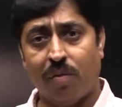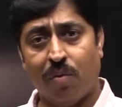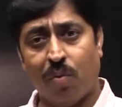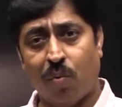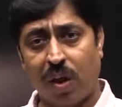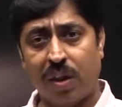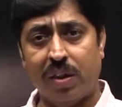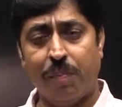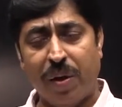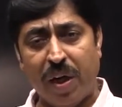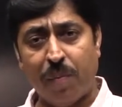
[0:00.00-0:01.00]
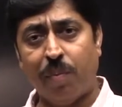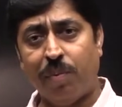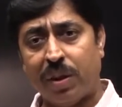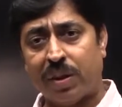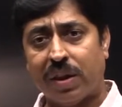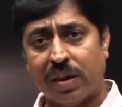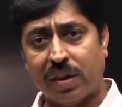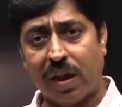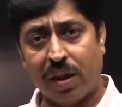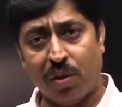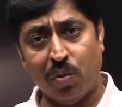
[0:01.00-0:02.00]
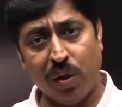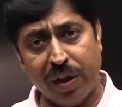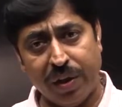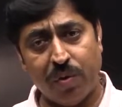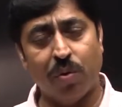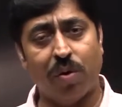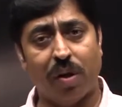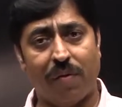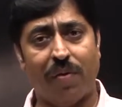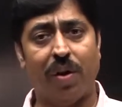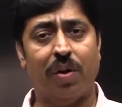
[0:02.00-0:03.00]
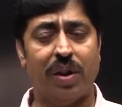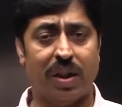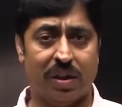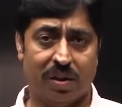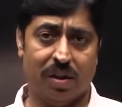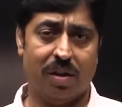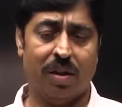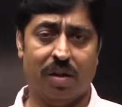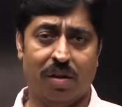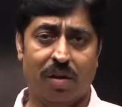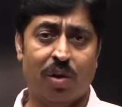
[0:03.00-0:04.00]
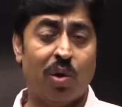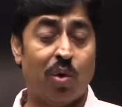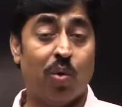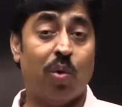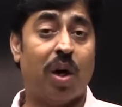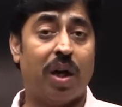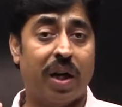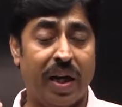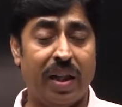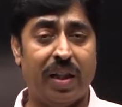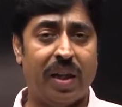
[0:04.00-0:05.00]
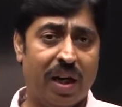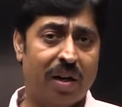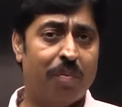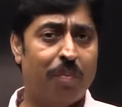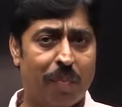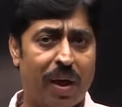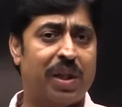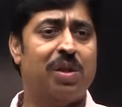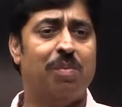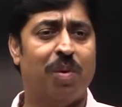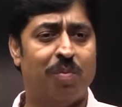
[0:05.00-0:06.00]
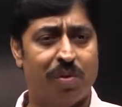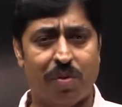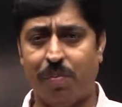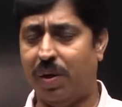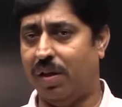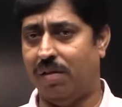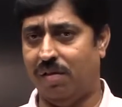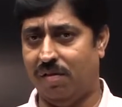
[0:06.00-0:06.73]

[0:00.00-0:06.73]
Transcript: So, what is the minimum distance that you need to travel on that circle to attain that maximum speed.